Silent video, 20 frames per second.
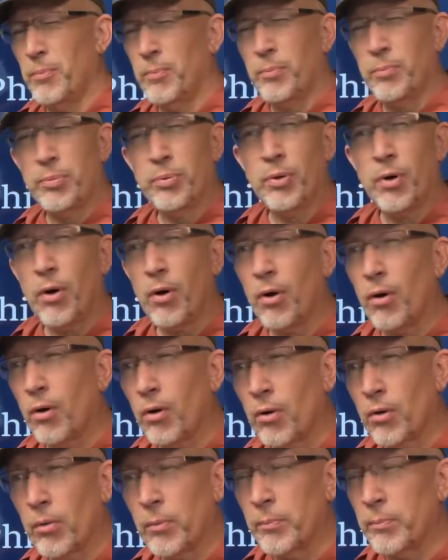
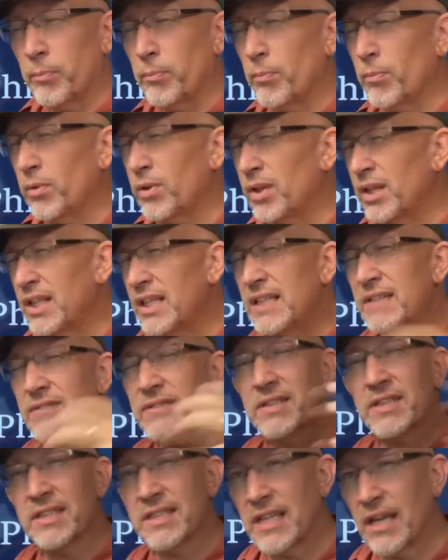Paul
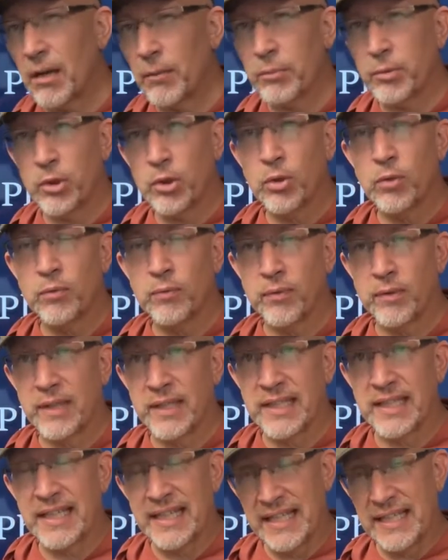lives this out
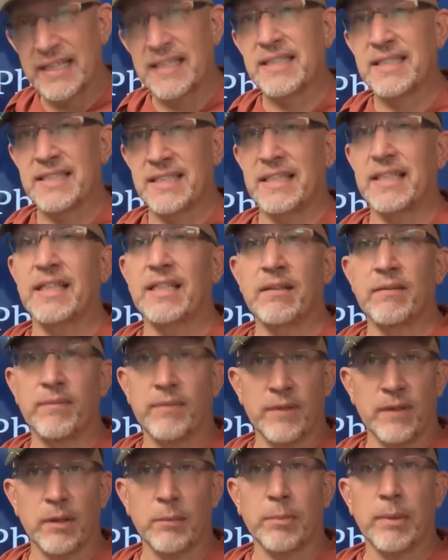beautifully in the city of
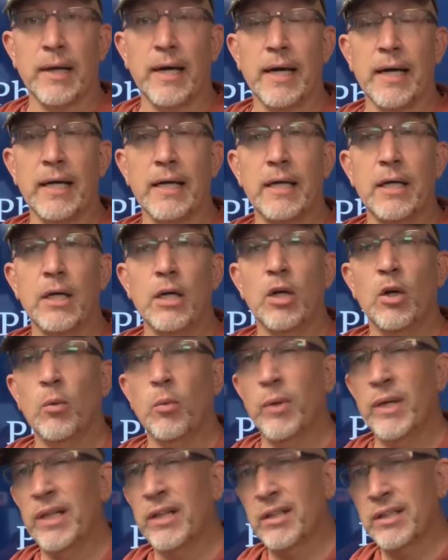Philippi.
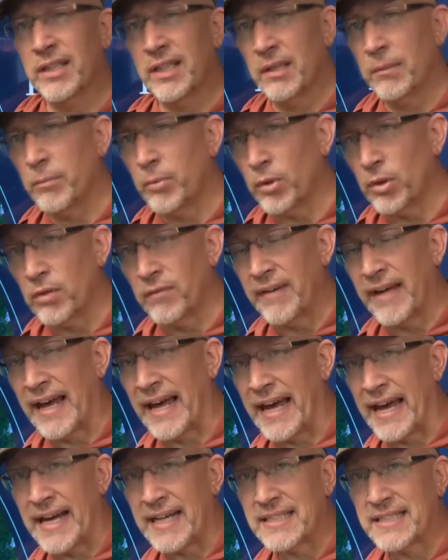We looked in the book of
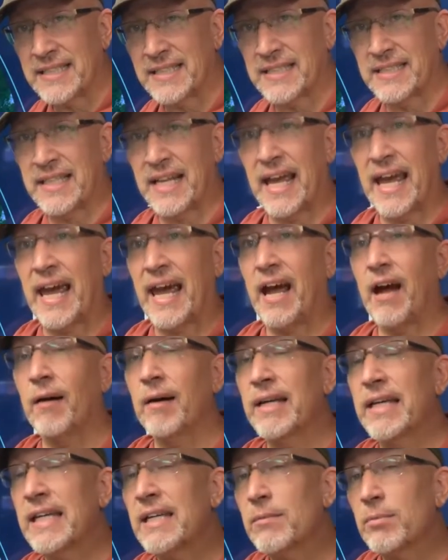Acts as to how
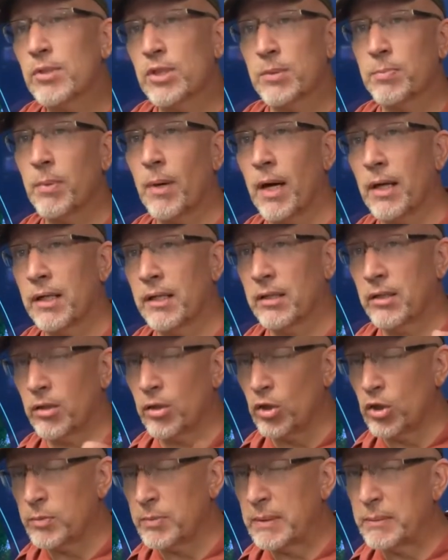he responded to
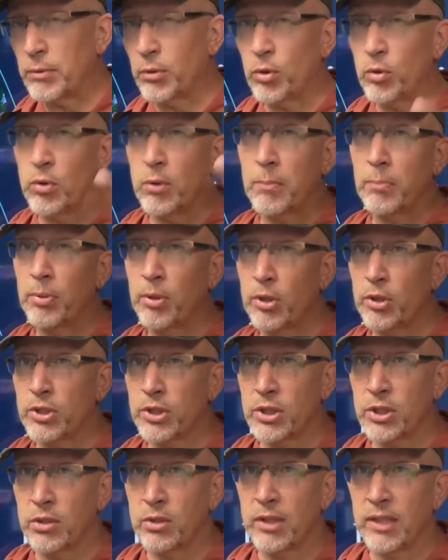those people who were
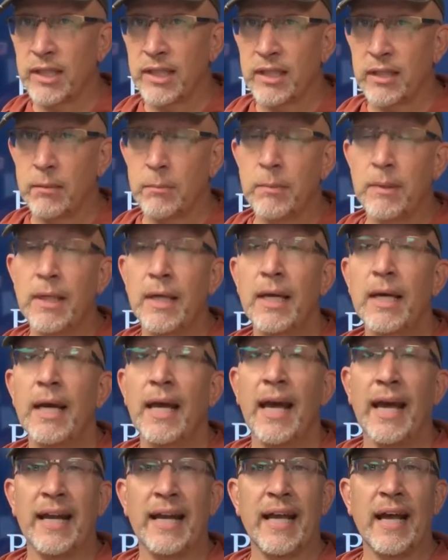persecuting him
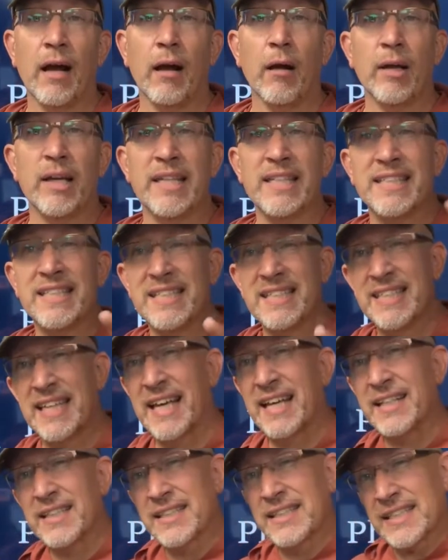and how he
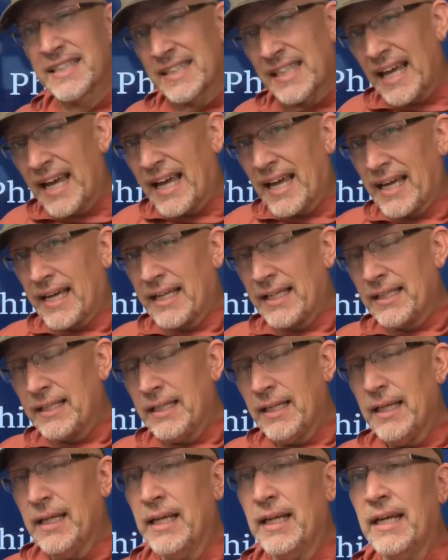set aside
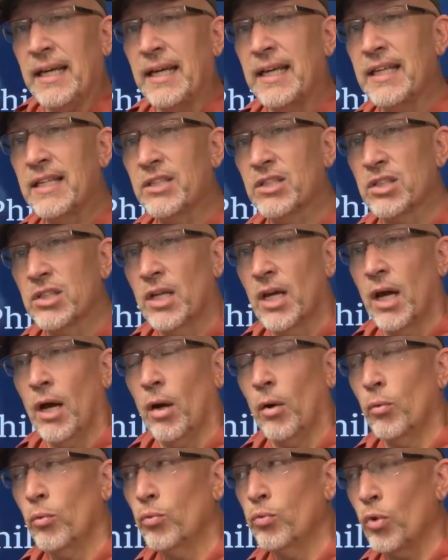his
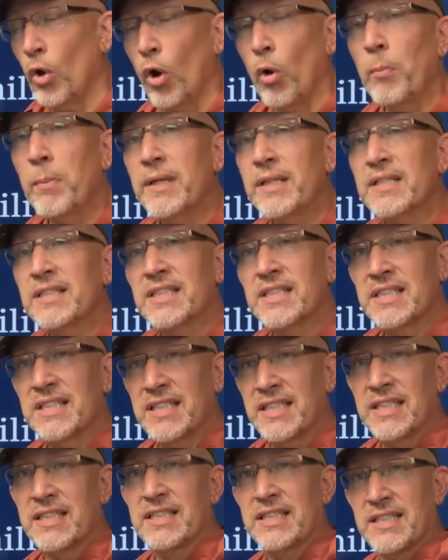Roman
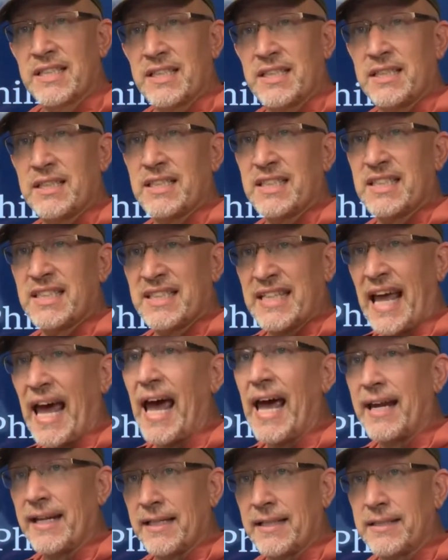citizen
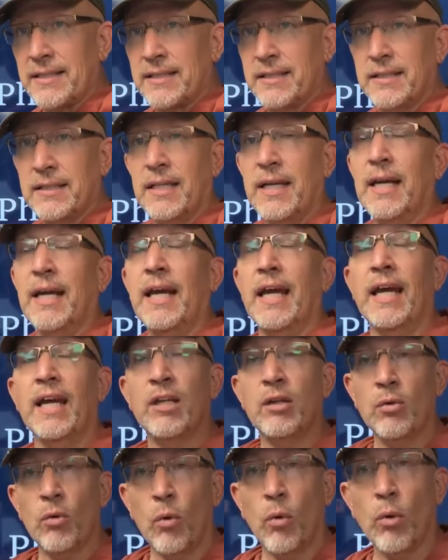status
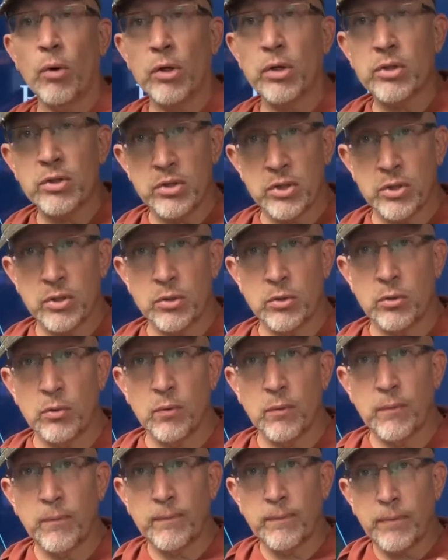in order to
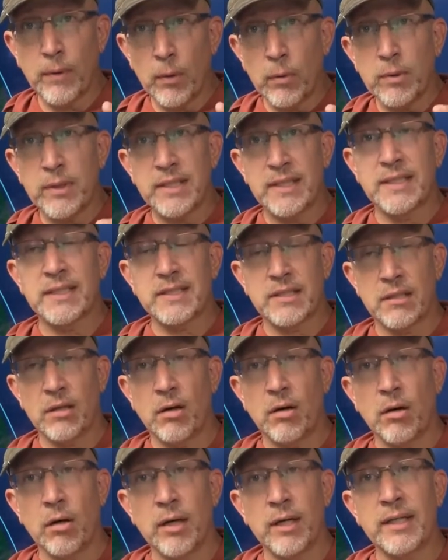focus
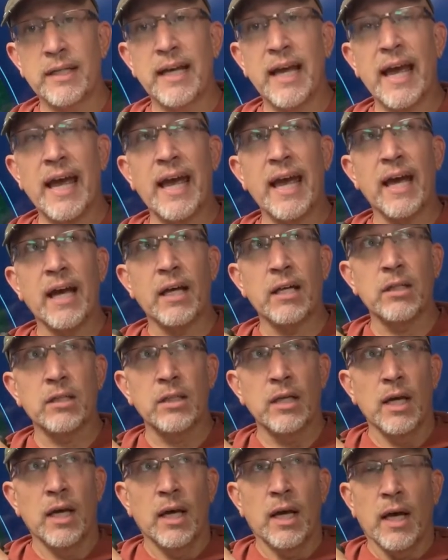on and
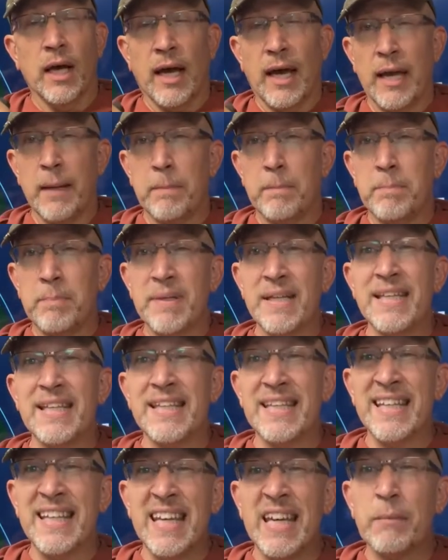and be
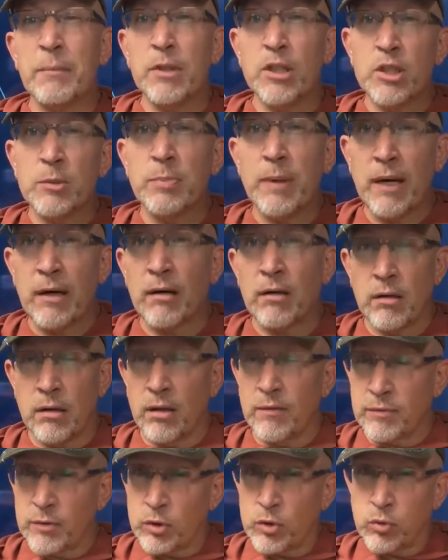the image bearer
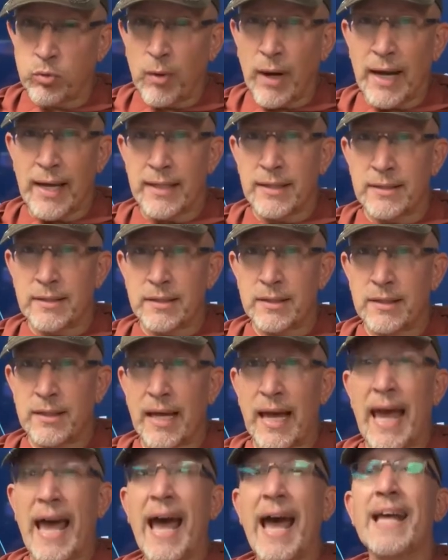of Christ
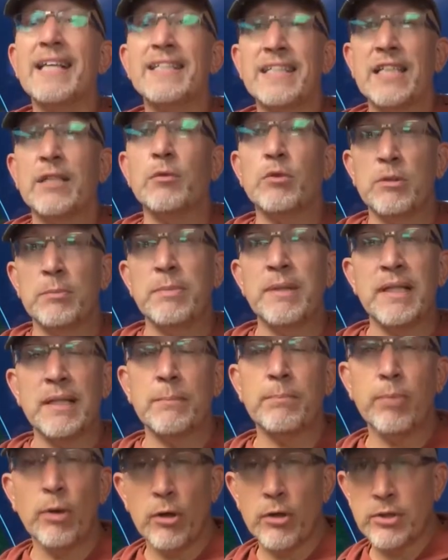as he was
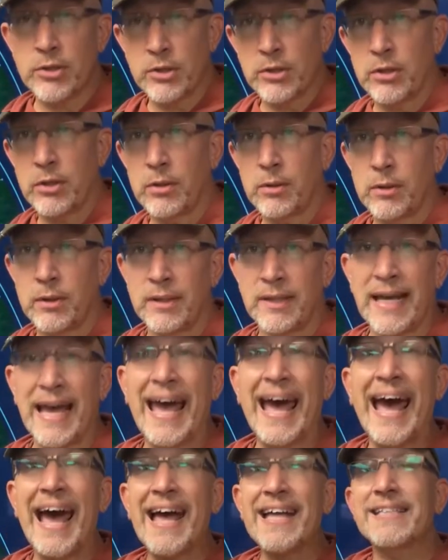being persecuted,
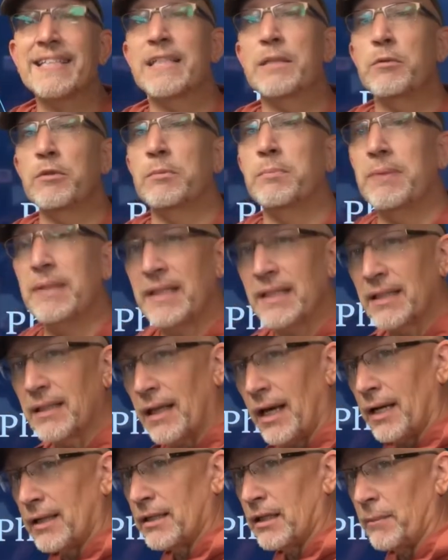as he was being
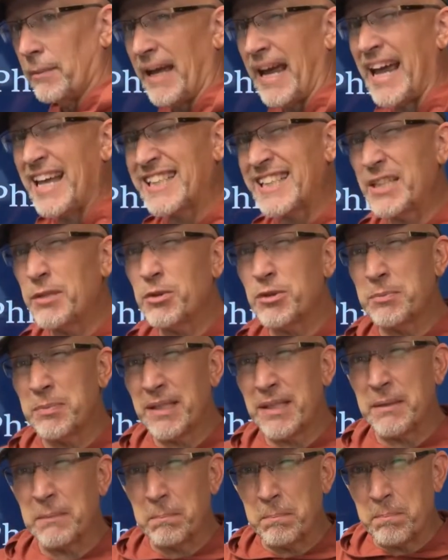locked up, as he was
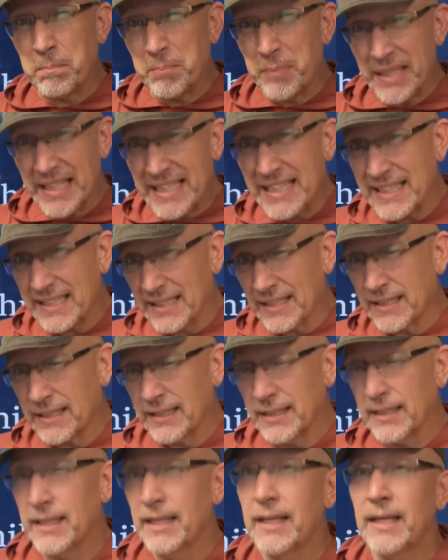being beaten,
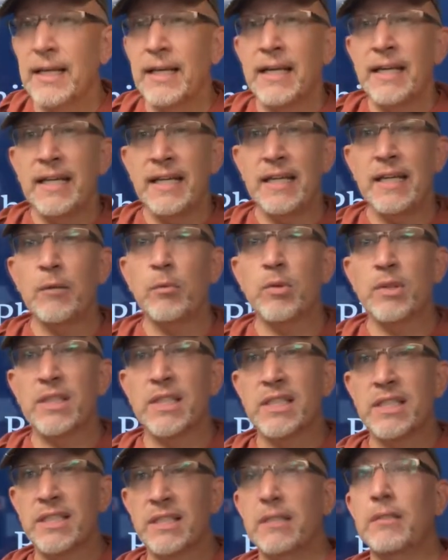he was
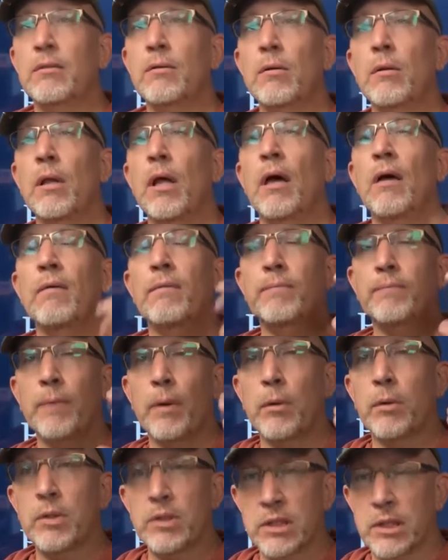still
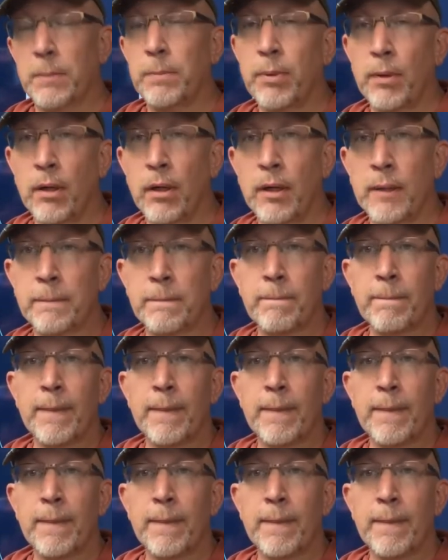focused upon